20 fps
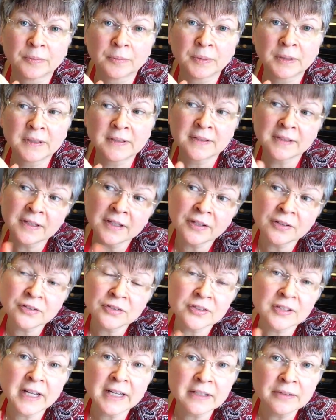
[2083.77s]
But it's the other
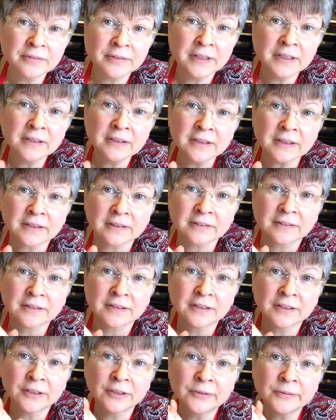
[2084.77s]
side of healing,
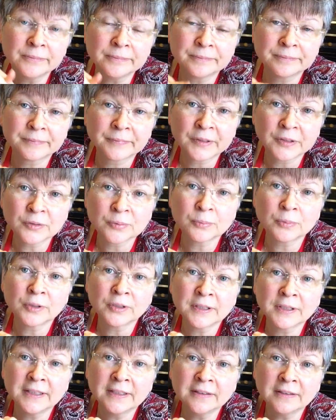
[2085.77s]
There's more
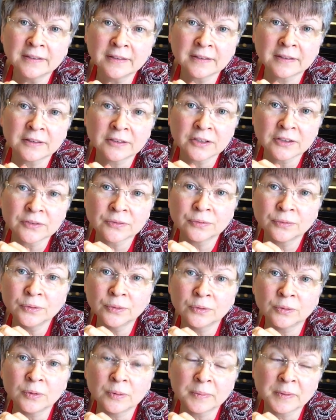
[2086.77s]
to healing than just
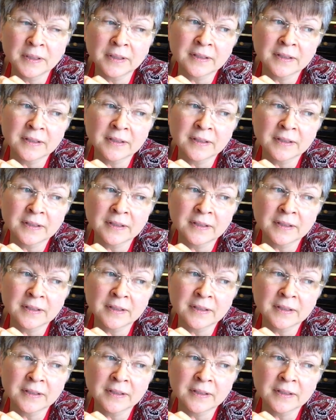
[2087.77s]
food.